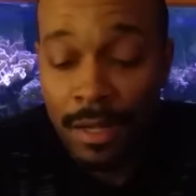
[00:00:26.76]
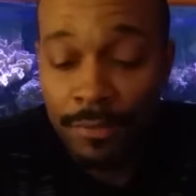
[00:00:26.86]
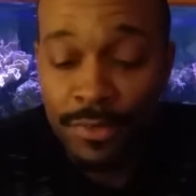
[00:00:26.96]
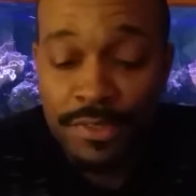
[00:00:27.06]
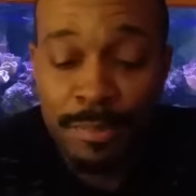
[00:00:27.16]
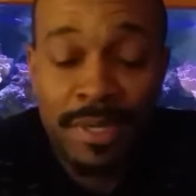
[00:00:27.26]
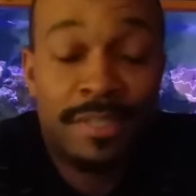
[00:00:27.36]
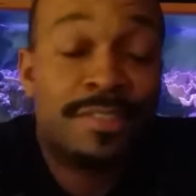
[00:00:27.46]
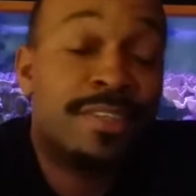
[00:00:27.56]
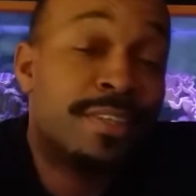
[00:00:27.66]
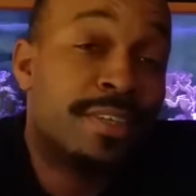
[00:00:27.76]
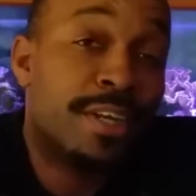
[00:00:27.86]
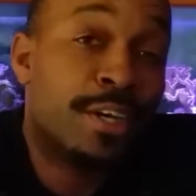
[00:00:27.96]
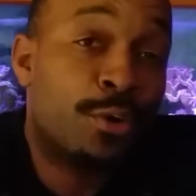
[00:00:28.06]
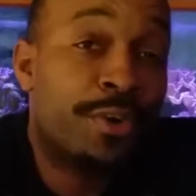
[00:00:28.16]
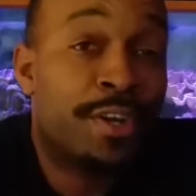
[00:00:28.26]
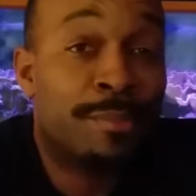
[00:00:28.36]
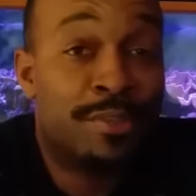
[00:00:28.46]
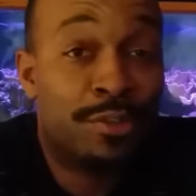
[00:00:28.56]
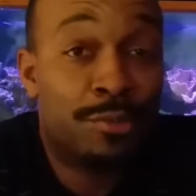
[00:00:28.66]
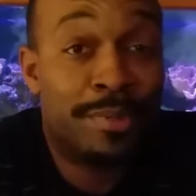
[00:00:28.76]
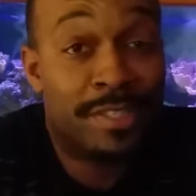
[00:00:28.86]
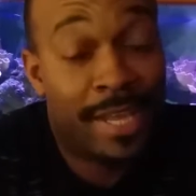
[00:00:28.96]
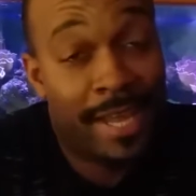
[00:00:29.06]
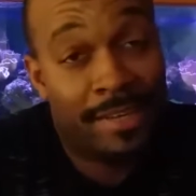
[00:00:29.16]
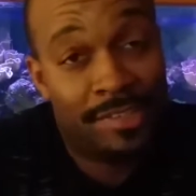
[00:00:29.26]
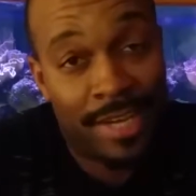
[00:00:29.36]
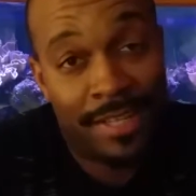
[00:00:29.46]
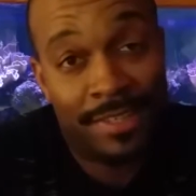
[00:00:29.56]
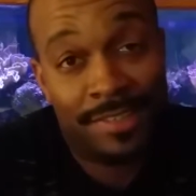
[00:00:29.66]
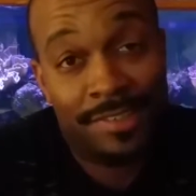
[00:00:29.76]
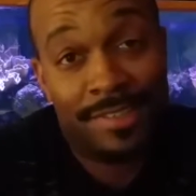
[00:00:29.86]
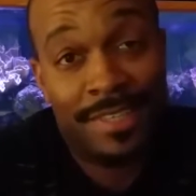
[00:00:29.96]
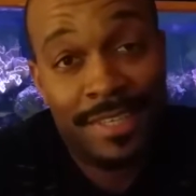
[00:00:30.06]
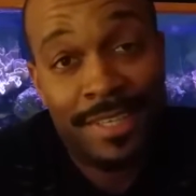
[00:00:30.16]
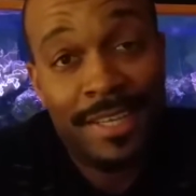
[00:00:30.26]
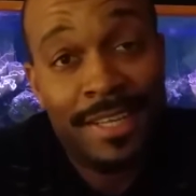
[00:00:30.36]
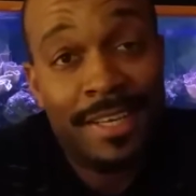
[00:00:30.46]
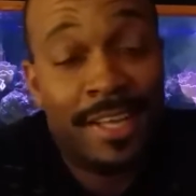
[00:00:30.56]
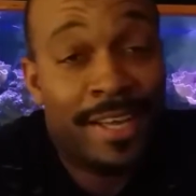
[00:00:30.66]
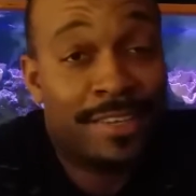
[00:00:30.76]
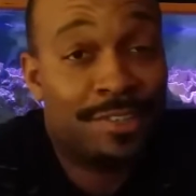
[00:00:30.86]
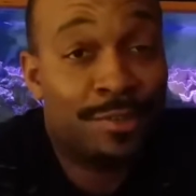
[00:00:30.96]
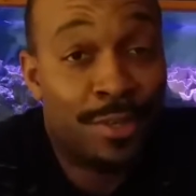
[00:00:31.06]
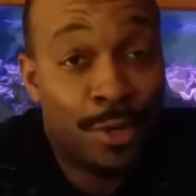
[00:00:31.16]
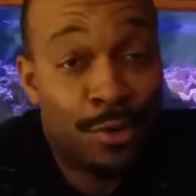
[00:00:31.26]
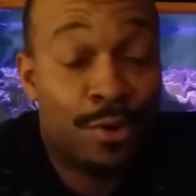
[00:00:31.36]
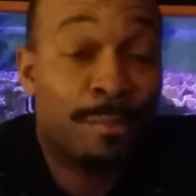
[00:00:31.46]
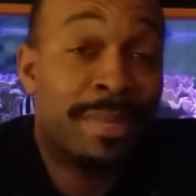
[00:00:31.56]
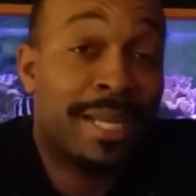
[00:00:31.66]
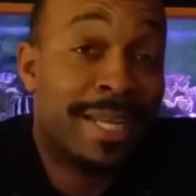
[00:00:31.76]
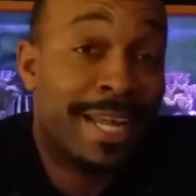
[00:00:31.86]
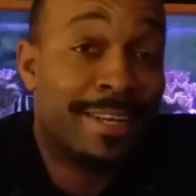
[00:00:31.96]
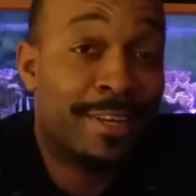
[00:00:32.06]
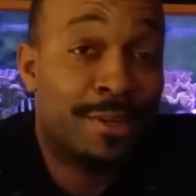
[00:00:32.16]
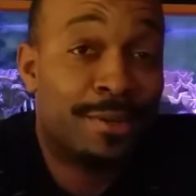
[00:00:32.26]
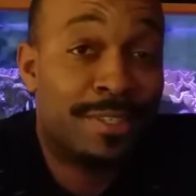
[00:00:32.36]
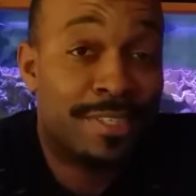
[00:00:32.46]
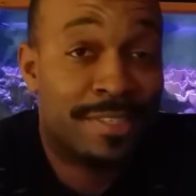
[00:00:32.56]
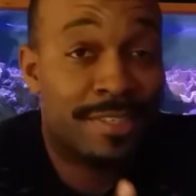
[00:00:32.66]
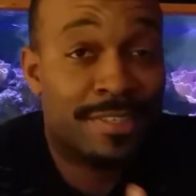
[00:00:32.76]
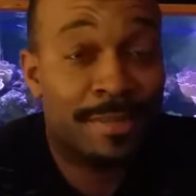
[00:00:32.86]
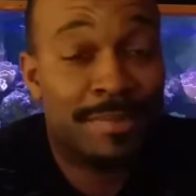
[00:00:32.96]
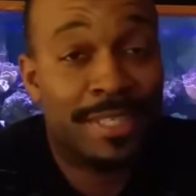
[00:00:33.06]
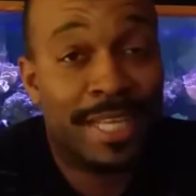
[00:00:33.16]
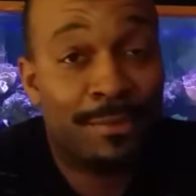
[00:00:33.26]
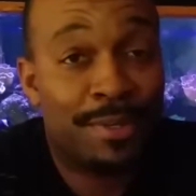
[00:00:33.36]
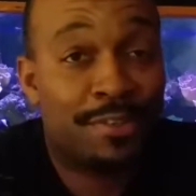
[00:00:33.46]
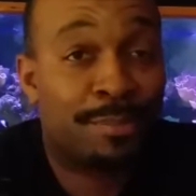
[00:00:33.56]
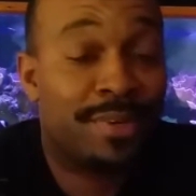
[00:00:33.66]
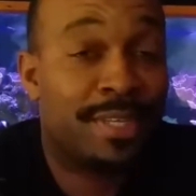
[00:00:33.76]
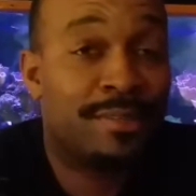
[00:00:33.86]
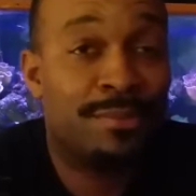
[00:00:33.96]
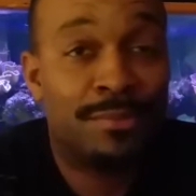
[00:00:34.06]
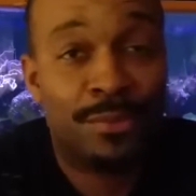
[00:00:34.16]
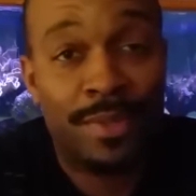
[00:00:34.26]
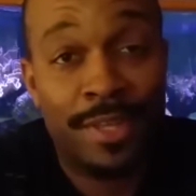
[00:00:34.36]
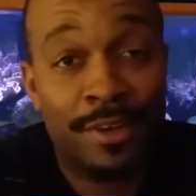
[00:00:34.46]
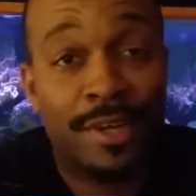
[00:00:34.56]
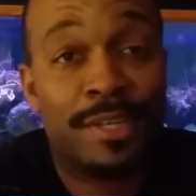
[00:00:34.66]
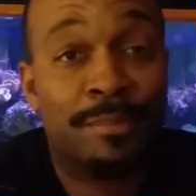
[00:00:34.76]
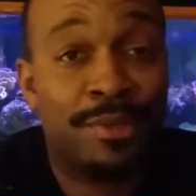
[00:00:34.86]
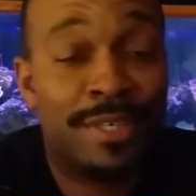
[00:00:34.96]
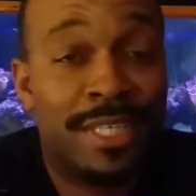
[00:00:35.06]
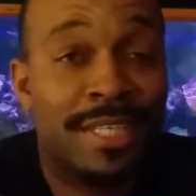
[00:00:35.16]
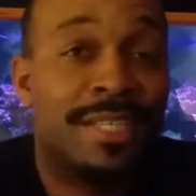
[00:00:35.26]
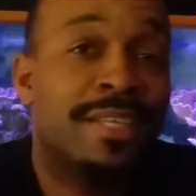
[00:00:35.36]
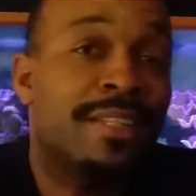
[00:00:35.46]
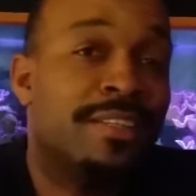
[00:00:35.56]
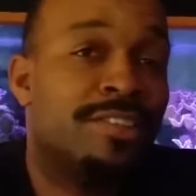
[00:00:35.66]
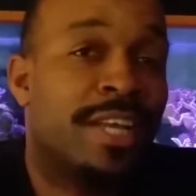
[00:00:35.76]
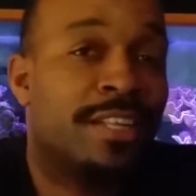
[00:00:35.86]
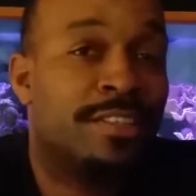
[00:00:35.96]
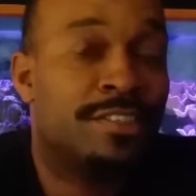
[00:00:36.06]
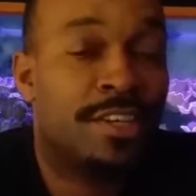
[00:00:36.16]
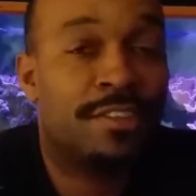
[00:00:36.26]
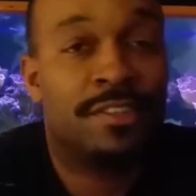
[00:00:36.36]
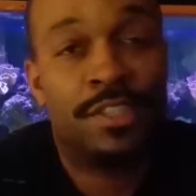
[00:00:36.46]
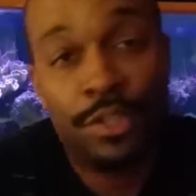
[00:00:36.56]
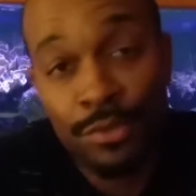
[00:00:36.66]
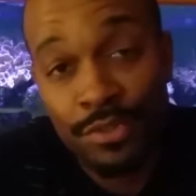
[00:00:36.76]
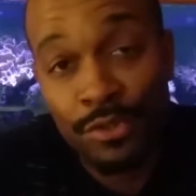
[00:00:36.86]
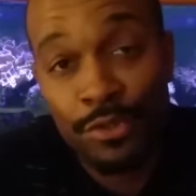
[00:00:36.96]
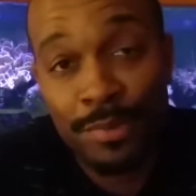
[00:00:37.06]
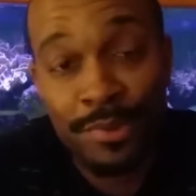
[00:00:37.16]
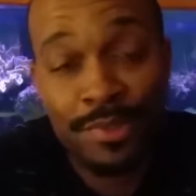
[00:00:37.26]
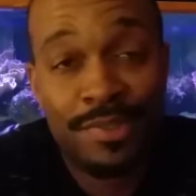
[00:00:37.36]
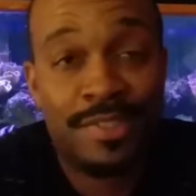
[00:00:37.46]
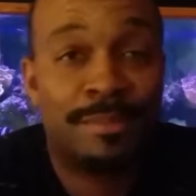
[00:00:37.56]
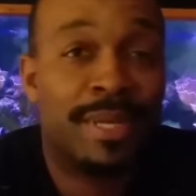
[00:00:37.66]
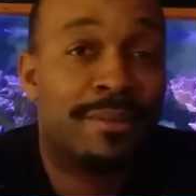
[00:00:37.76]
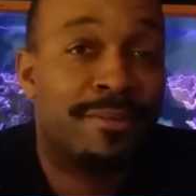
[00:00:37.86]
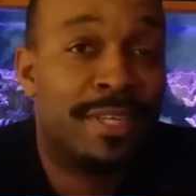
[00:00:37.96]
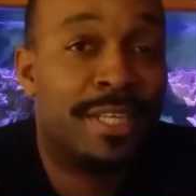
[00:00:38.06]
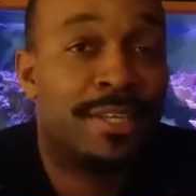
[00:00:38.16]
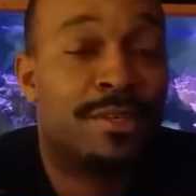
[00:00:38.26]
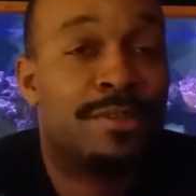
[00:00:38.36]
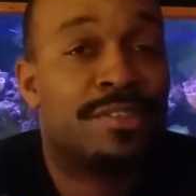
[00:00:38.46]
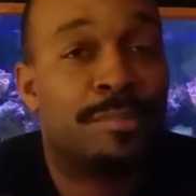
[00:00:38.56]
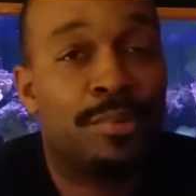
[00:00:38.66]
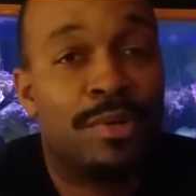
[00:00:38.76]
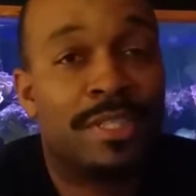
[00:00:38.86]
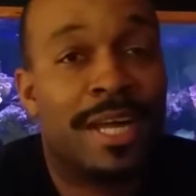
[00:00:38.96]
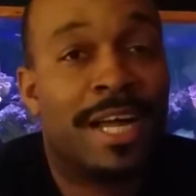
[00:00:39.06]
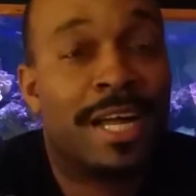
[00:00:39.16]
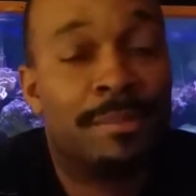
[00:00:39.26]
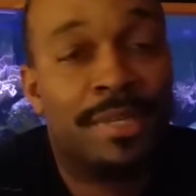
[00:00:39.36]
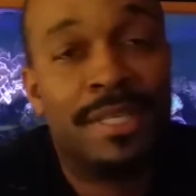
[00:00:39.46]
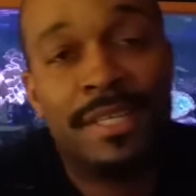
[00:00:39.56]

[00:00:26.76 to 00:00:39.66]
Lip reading: Response to the Aquarium Tuber Tag challenge. Now, as you know or may not know, this is something that we spread within our community to challenge other YouTubers, make videos, support the hobby,